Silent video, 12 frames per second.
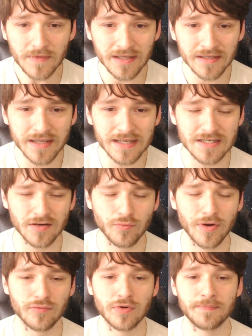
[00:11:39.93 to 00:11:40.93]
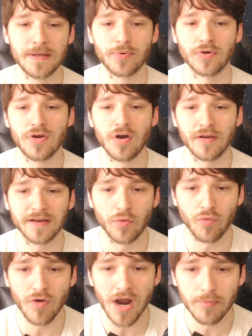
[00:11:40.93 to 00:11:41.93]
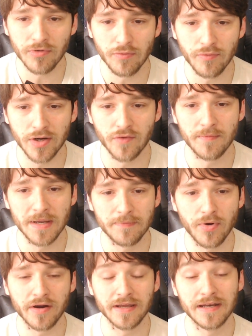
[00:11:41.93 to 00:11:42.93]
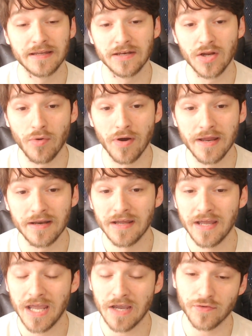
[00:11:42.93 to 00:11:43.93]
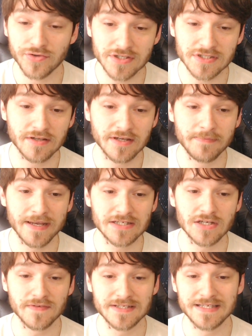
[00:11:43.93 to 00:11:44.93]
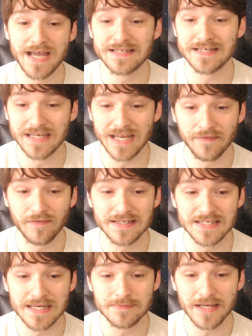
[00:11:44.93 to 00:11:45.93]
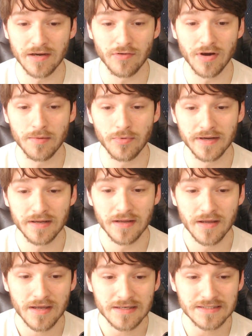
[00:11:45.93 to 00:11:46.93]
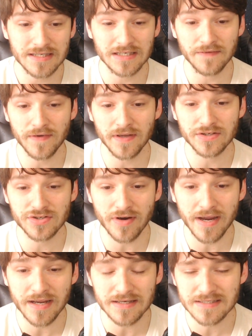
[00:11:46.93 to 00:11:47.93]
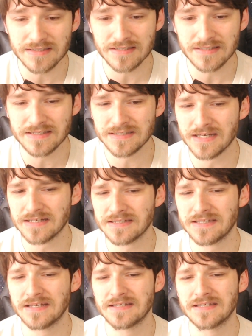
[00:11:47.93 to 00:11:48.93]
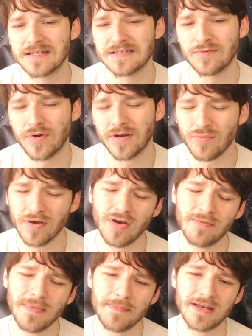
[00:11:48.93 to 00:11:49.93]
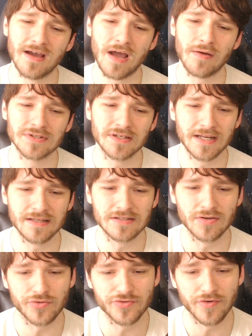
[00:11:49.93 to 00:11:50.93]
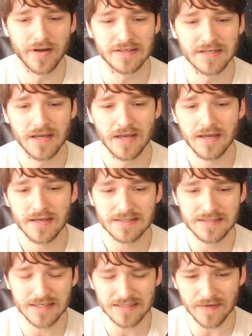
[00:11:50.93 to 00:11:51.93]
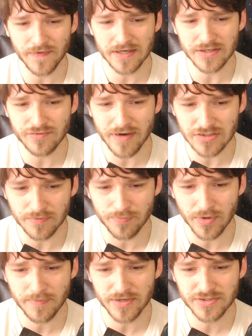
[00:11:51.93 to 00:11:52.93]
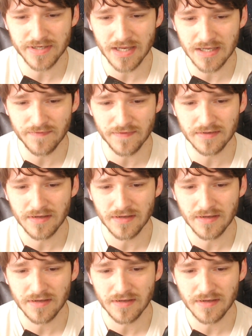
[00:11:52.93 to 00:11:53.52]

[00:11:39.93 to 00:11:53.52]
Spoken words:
gets a what people are calling a robbery win over Mick Parkin. And you know what? If we're just looking based off the stats, it definitely seemed like a robbery. Significant strikes, 60 to 61. Well, no, maybe not. I was looking at the total strikes. Significant strikes are pretty much dead even.